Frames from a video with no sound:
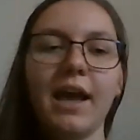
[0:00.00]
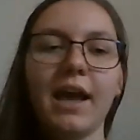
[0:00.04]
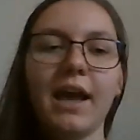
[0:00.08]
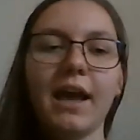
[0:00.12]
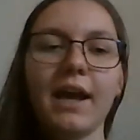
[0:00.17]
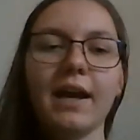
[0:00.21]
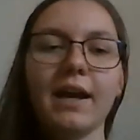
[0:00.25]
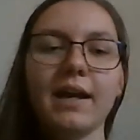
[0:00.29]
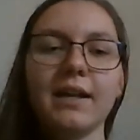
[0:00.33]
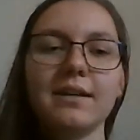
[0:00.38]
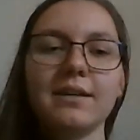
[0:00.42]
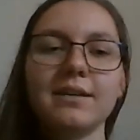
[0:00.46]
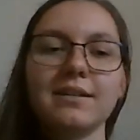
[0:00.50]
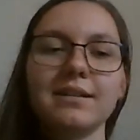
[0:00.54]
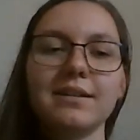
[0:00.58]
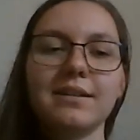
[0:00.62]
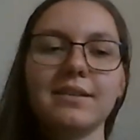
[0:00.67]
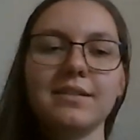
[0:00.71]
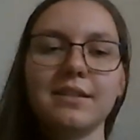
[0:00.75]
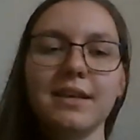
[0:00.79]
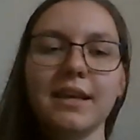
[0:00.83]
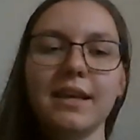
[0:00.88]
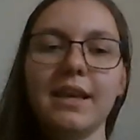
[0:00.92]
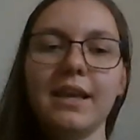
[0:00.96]
And
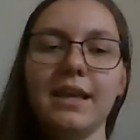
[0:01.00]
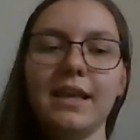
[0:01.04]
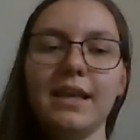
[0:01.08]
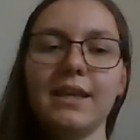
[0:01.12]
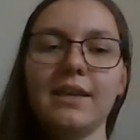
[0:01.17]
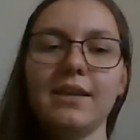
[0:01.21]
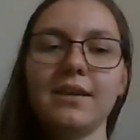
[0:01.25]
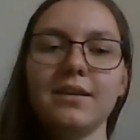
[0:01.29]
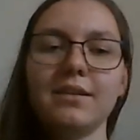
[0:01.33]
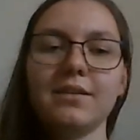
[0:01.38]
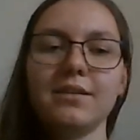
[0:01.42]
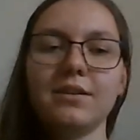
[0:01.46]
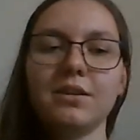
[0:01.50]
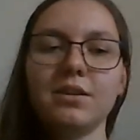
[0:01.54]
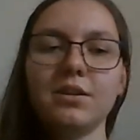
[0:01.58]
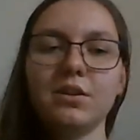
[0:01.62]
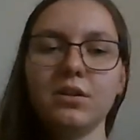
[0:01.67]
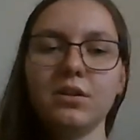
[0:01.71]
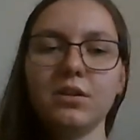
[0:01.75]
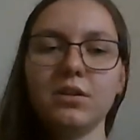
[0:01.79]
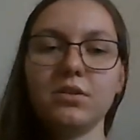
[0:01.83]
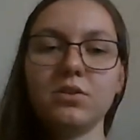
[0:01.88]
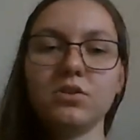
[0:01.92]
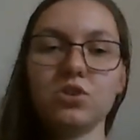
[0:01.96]
they
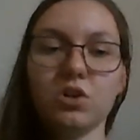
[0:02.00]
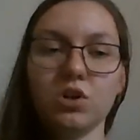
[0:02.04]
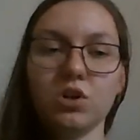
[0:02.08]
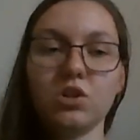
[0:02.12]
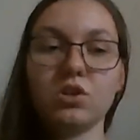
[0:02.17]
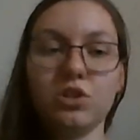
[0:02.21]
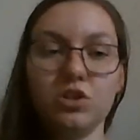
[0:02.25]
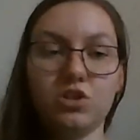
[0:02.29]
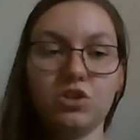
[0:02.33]
turned